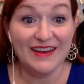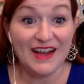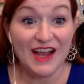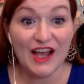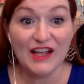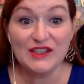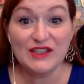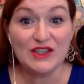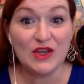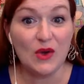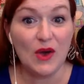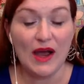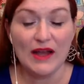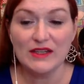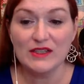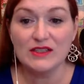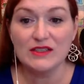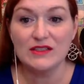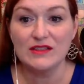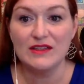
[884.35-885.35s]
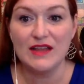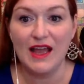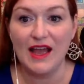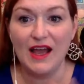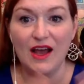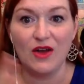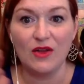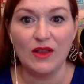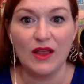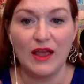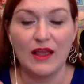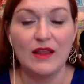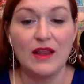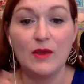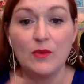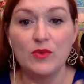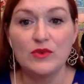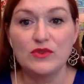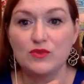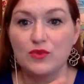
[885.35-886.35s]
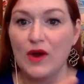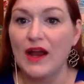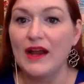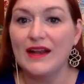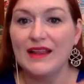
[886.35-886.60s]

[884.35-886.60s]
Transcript: And so I just now, and it was right